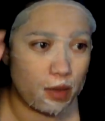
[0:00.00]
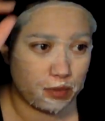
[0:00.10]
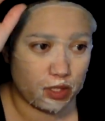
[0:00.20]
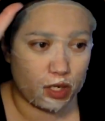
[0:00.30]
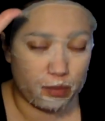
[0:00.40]
I'm
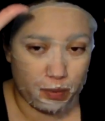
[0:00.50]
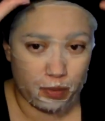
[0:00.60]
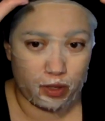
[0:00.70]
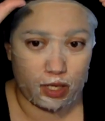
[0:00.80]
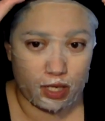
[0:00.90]
just going to be
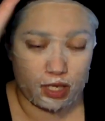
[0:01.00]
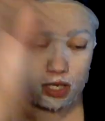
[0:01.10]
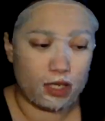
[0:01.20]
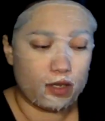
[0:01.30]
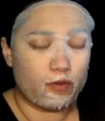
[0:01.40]
pulling
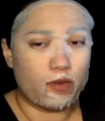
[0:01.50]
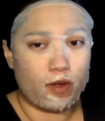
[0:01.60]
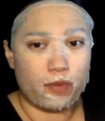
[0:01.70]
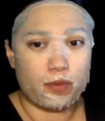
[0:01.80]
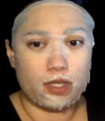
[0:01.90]
it from the